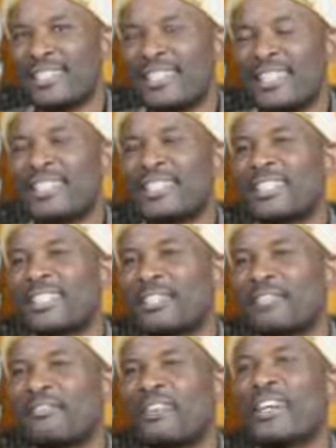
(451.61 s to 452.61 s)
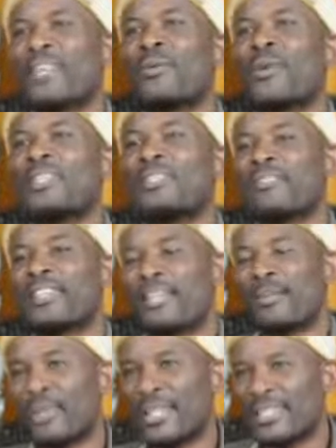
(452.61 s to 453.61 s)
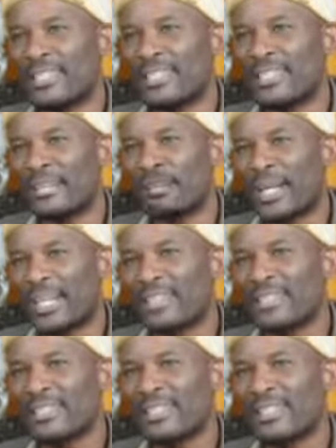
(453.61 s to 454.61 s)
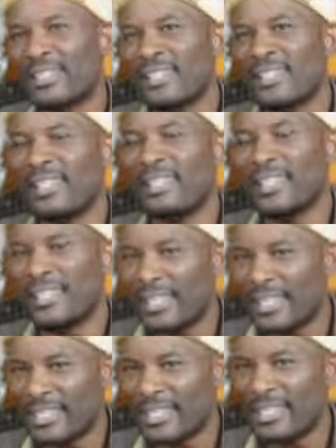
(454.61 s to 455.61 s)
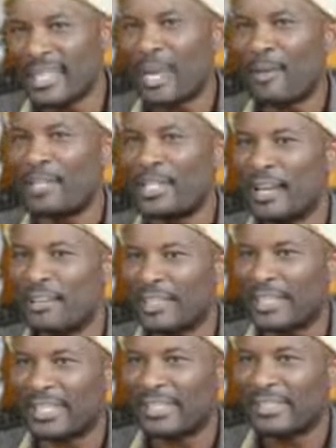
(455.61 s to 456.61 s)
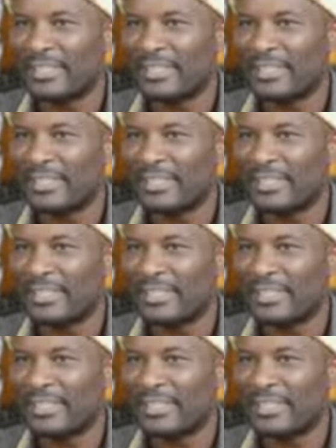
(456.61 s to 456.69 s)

Let's rectify whatever happened in the past. Yes, I'm in Africa.